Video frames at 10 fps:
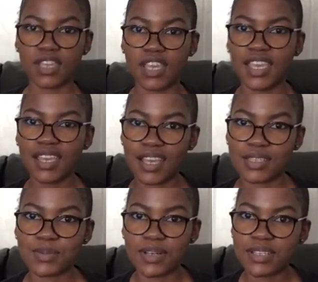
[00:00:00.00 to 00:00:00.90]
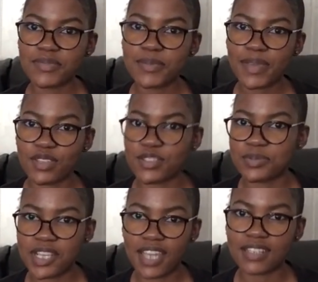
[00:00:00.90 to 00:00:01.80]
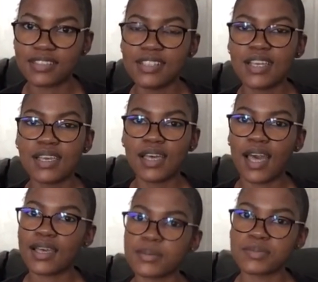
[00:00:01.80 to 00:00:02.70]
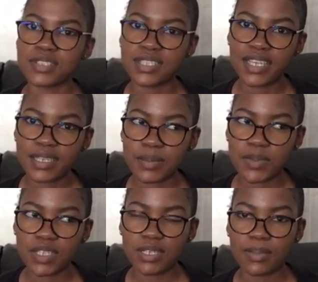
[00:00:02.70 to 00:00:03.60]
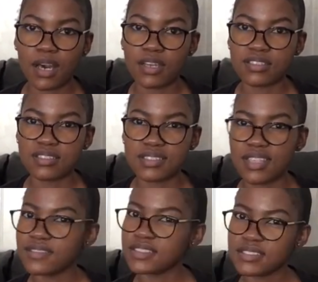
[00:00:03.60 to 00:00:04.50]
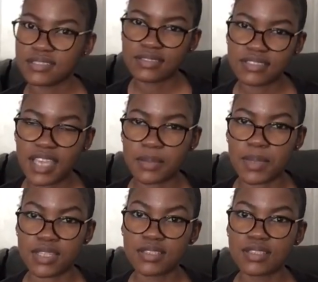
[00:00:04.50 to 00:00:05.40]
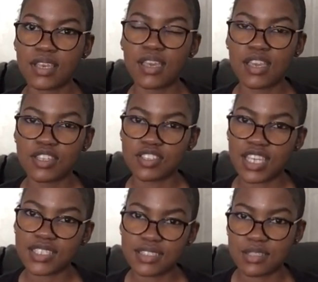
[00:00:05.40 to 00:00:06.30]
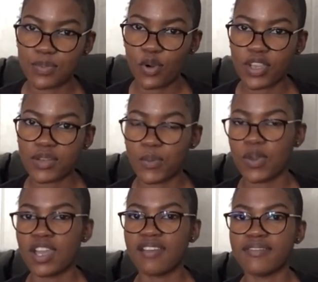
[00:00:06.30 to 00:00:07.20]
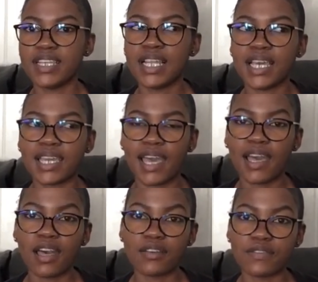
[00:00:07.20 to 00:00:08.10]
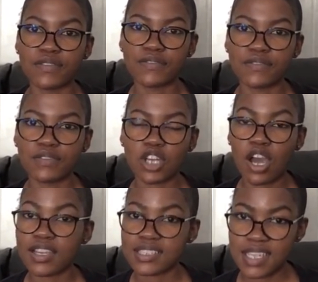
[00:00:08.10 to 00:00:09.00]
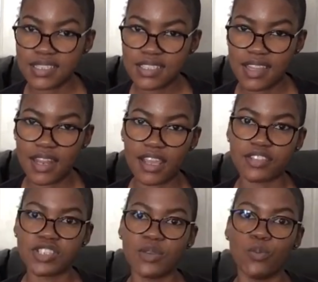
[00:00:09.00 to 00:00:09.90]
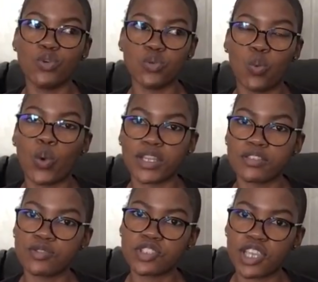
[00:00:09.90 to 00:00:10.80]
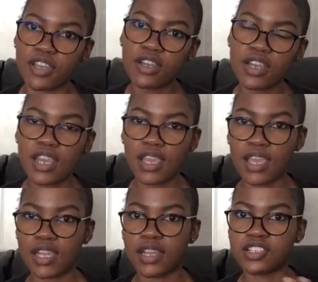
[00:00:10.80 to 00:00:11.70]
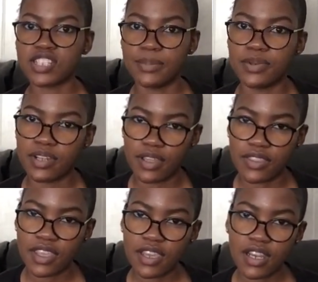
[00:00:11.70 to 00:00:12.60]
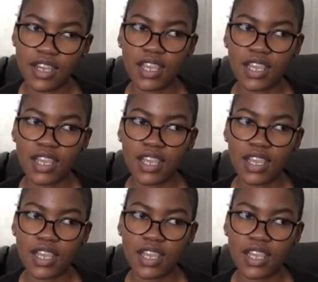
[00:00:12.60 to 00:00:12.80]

Hey guys, welcome to my YouTube channel. It's taken me about 7-8 months to get to the point where I feel like I have content that I actually would want to share and actually put out there.